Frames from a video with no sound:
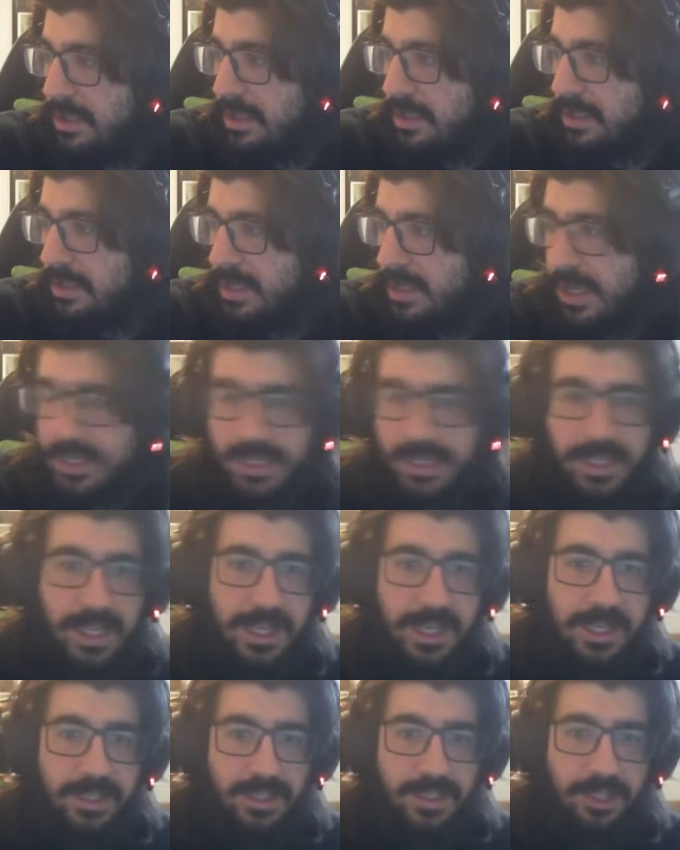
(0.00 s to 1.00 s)
tried to get
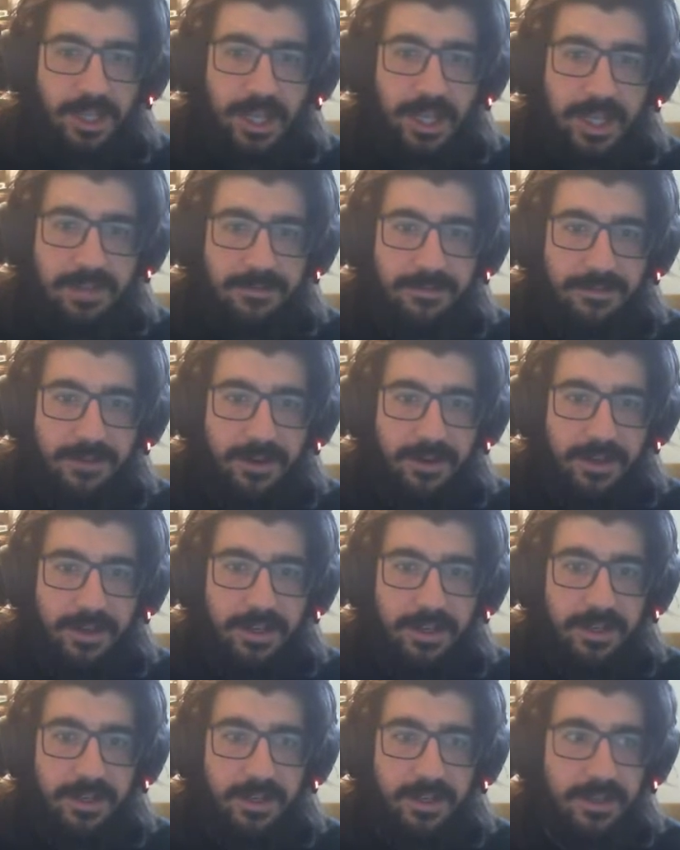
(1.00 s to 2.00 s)
a shot for
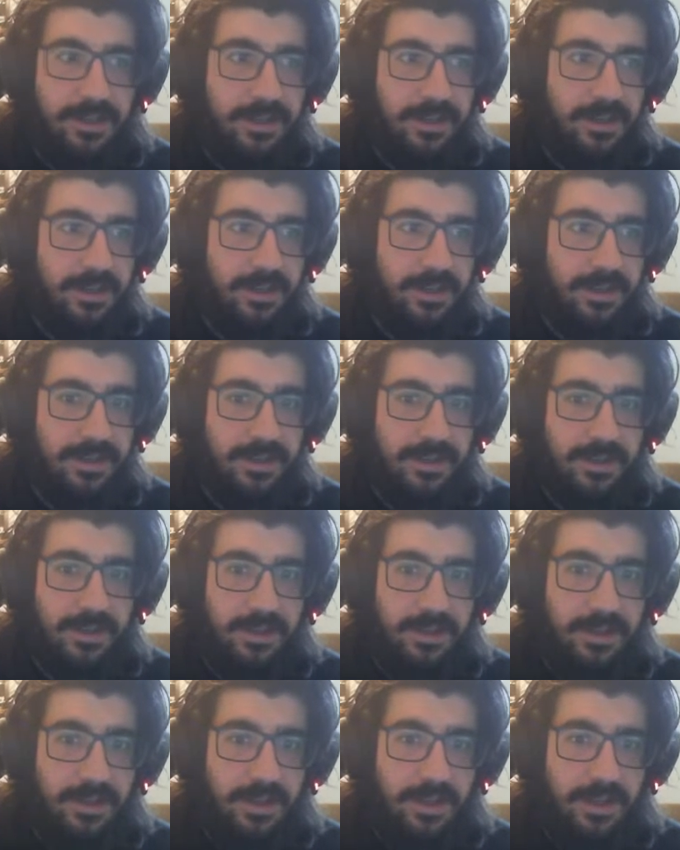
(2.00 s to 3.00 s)

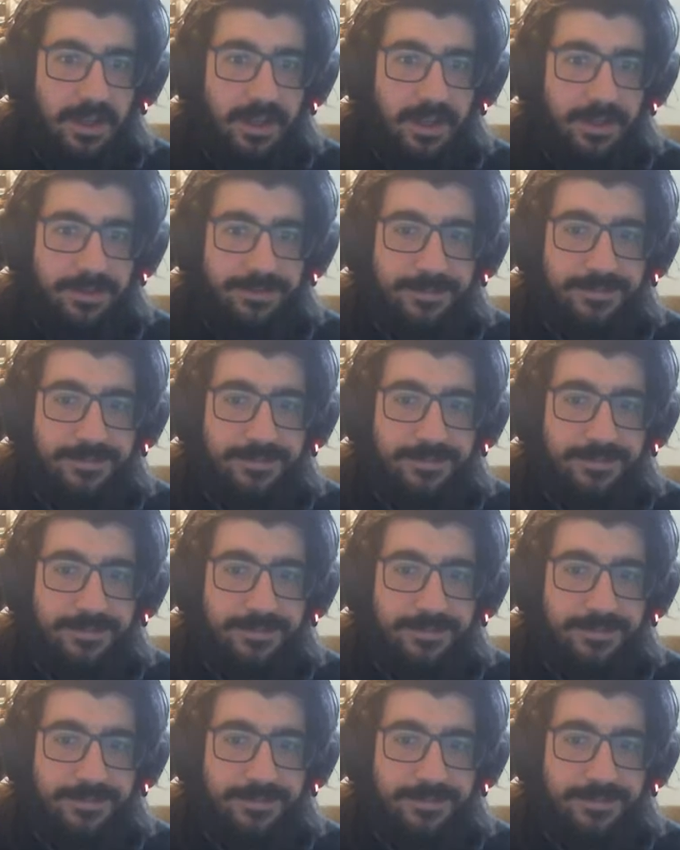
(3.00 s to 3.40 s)
um,